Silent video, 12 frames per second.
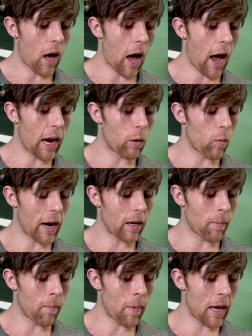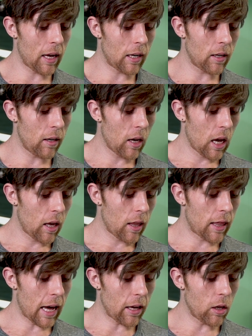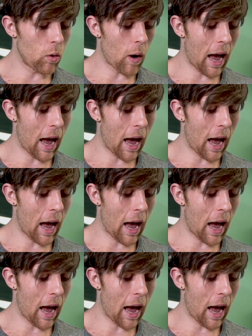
I recommend that you